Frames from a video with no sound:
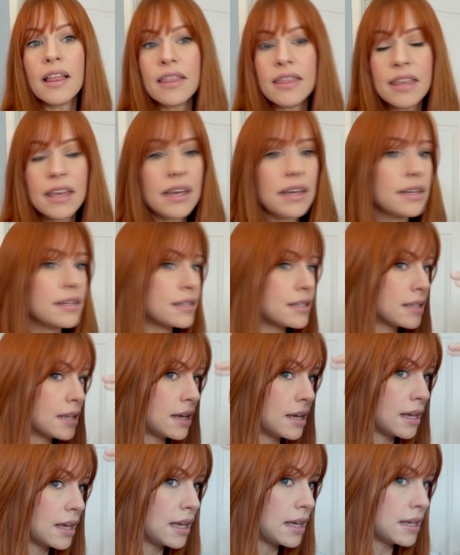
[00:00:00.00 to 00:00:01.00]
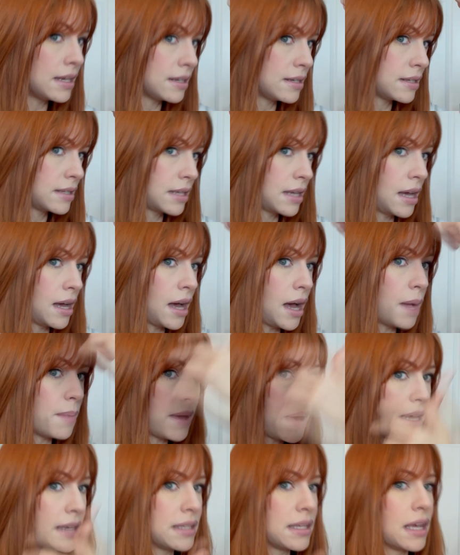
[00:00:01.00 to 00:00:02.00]
This is
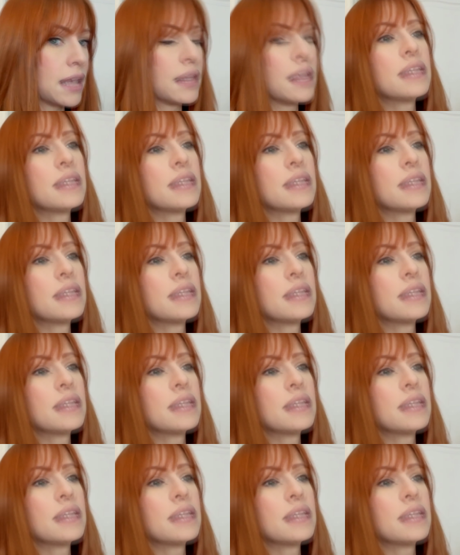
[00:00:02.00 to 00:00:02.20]
amazing.